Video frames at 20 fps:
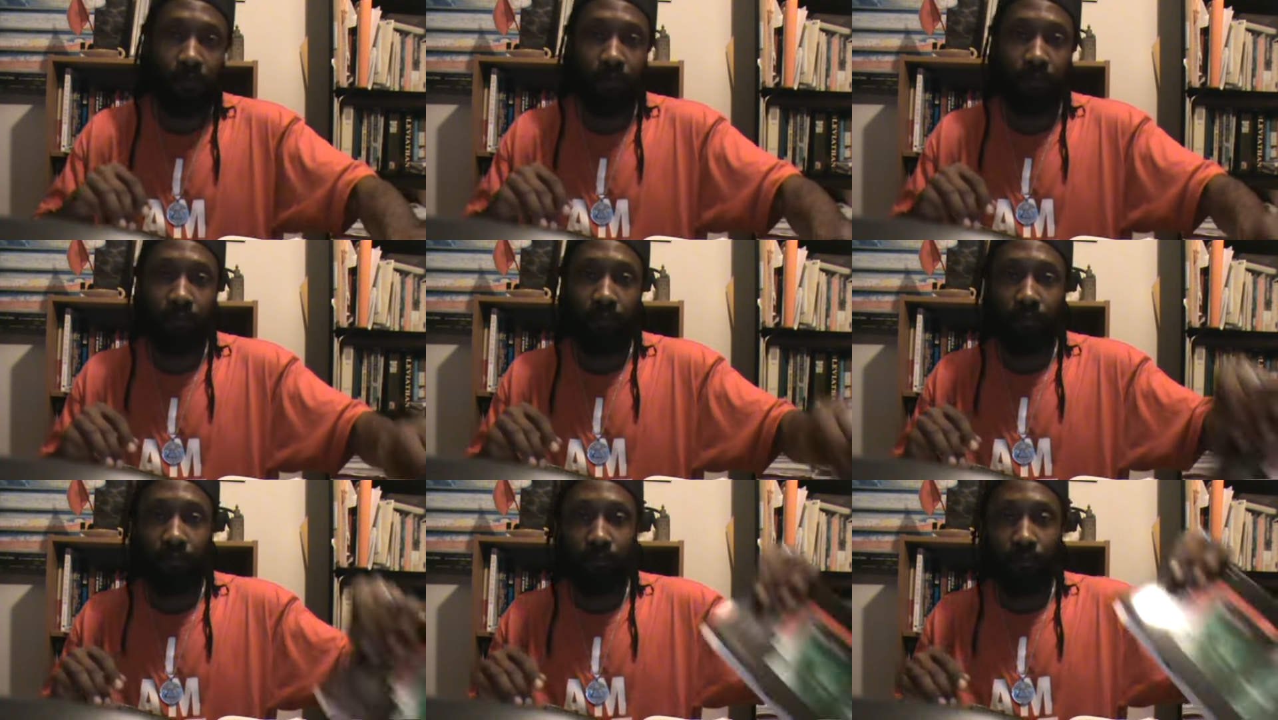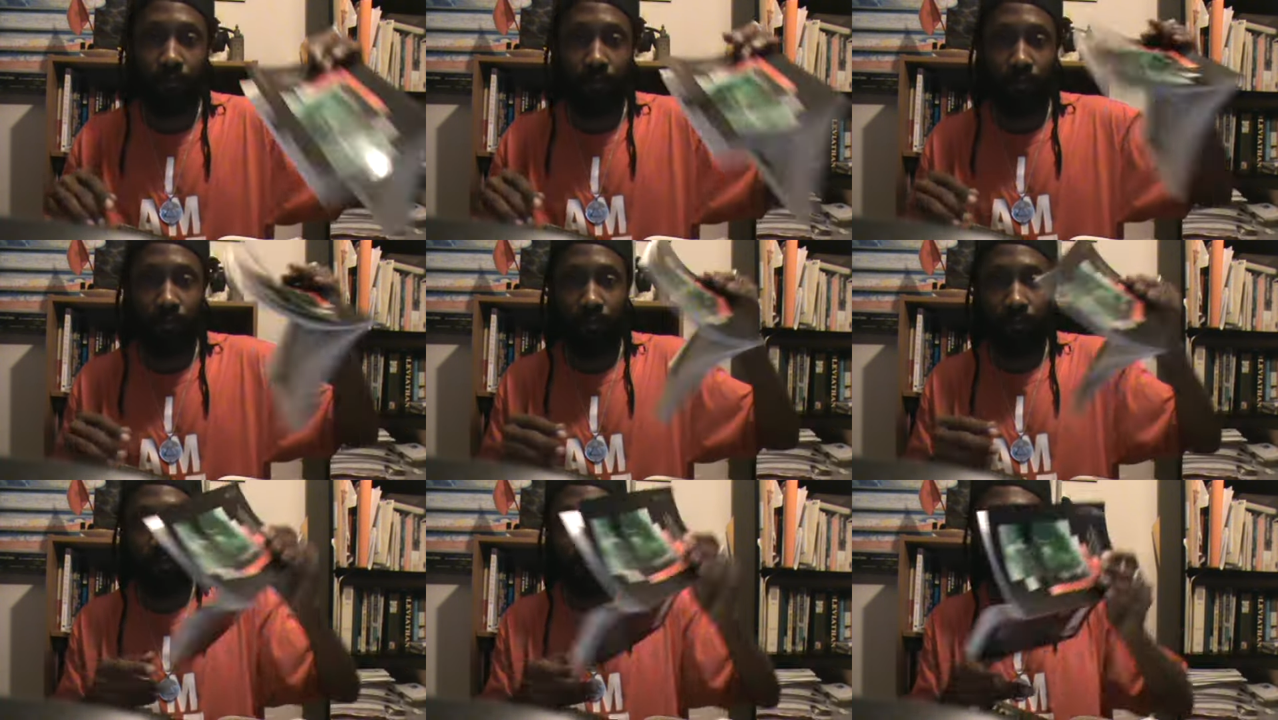
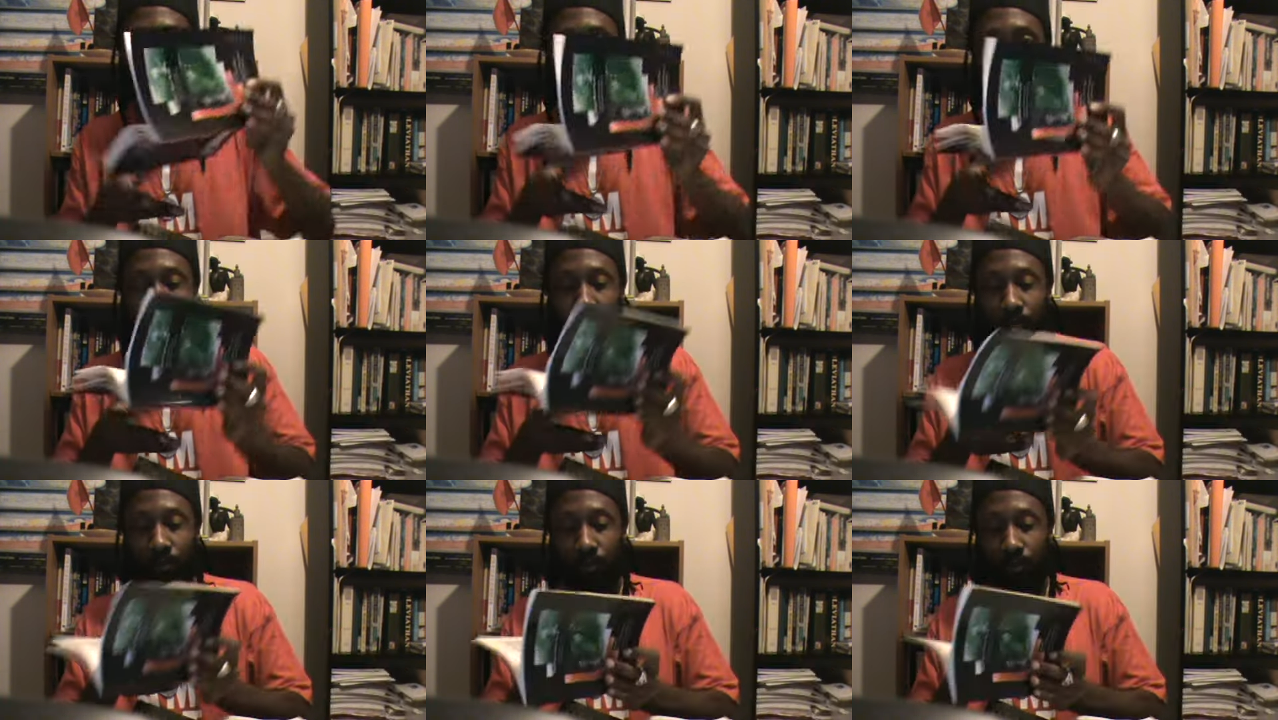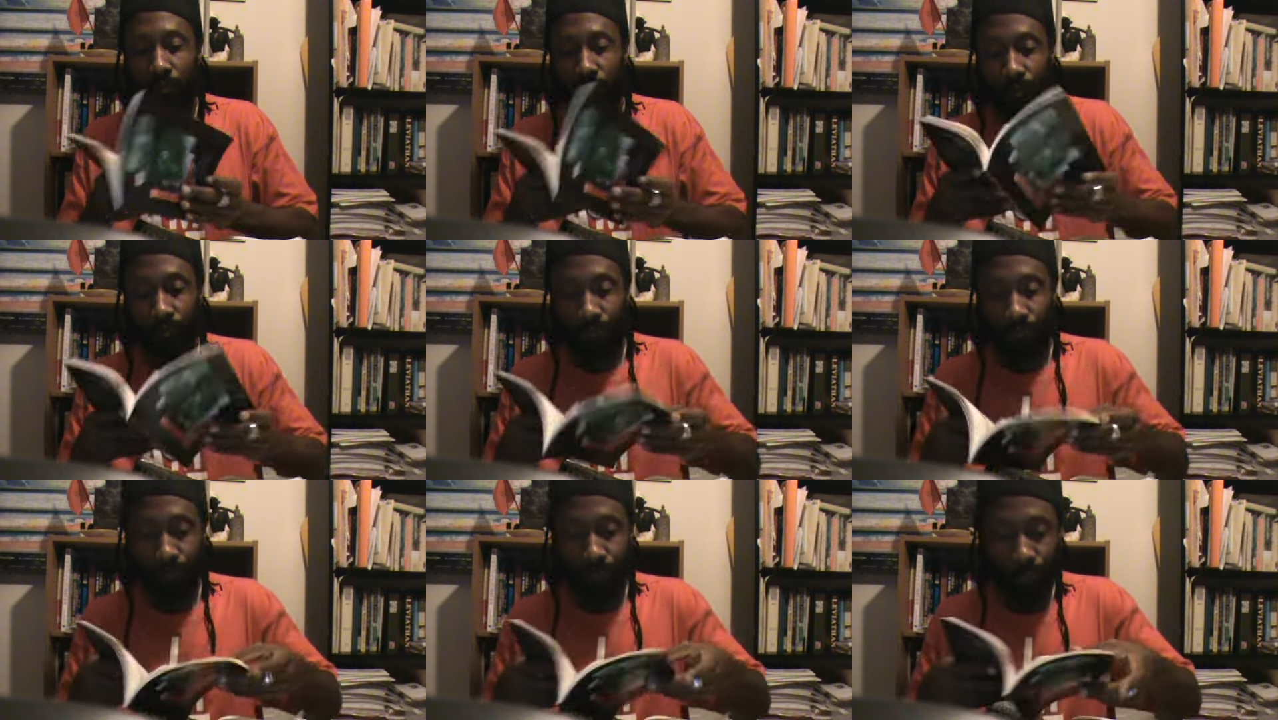
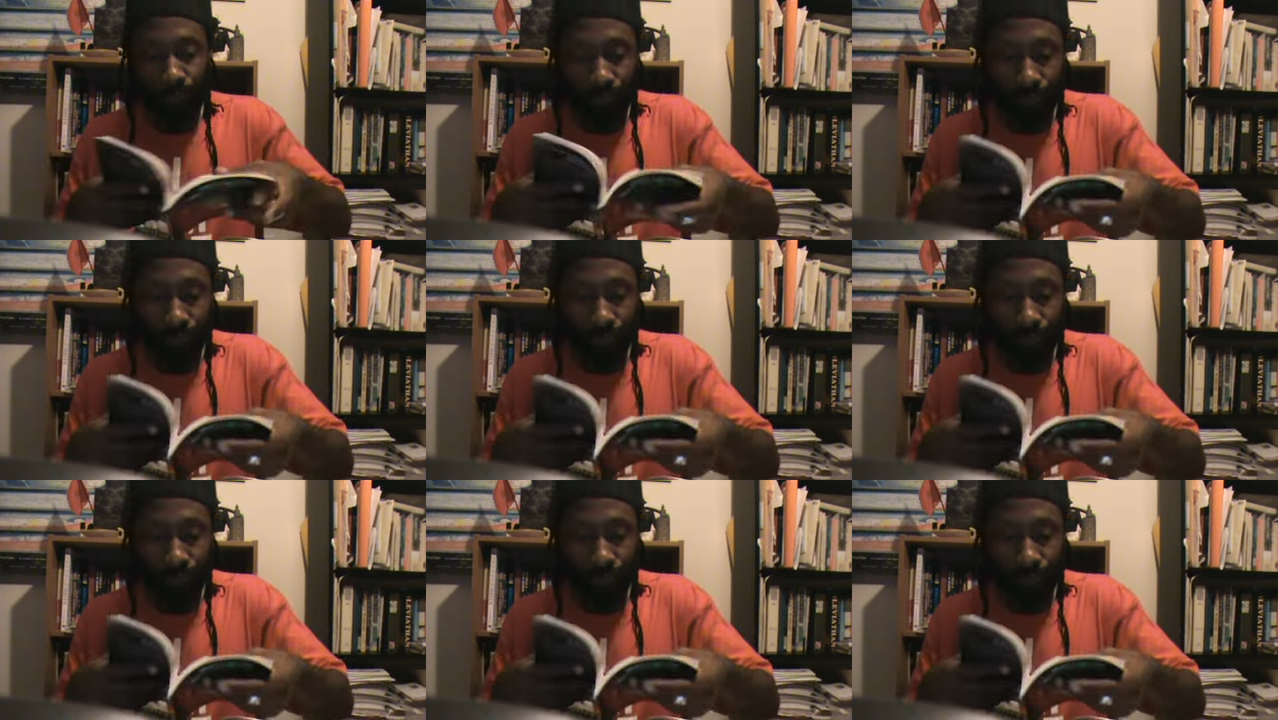Nobody speaks.